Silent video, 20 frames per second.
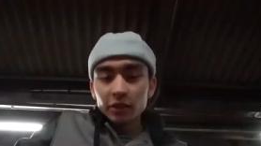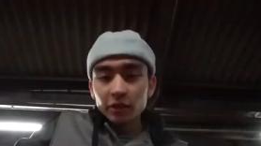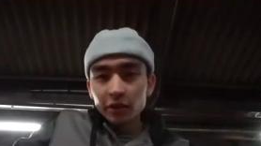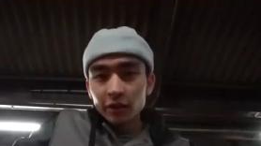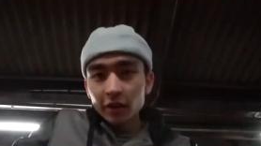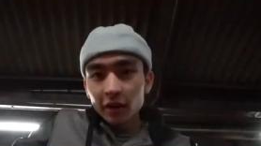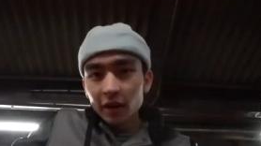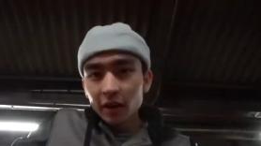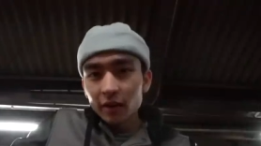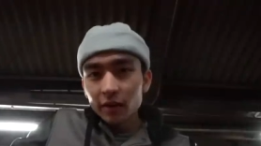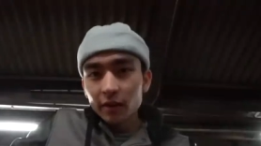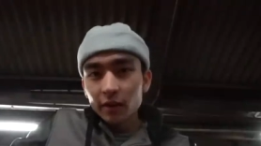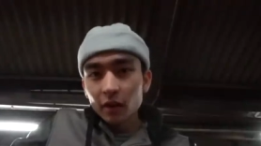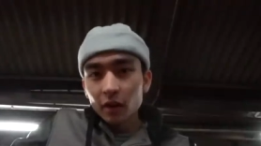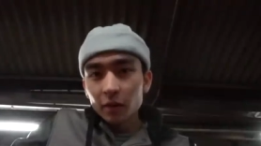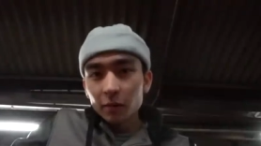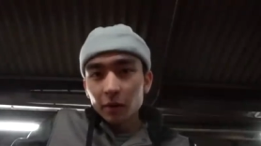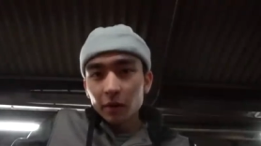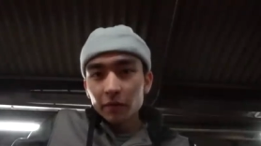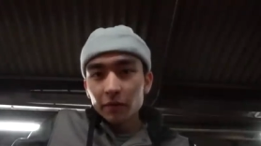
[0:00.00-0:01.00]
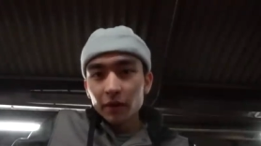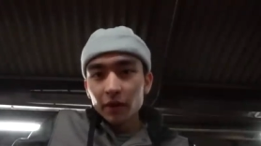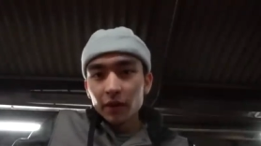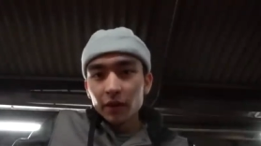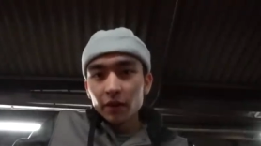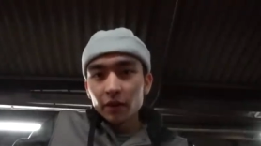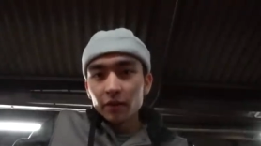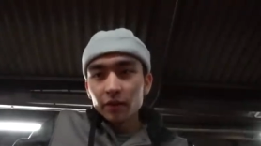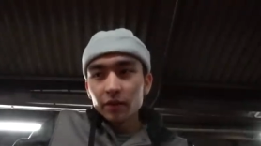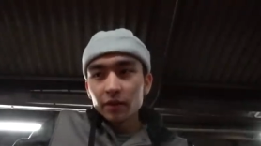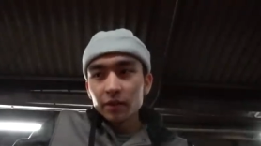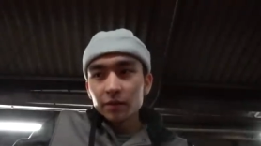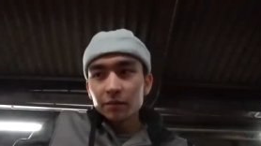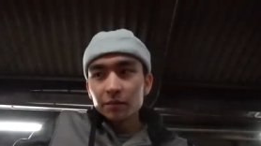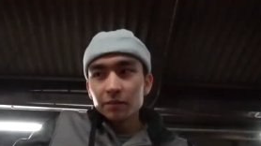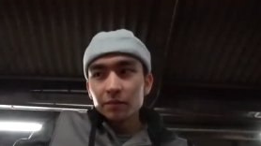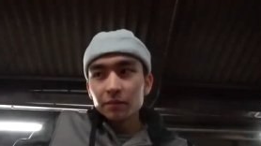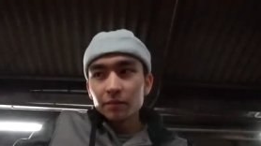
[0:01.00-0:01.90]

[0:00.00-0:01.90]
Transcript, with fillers: So you know how in all my videos,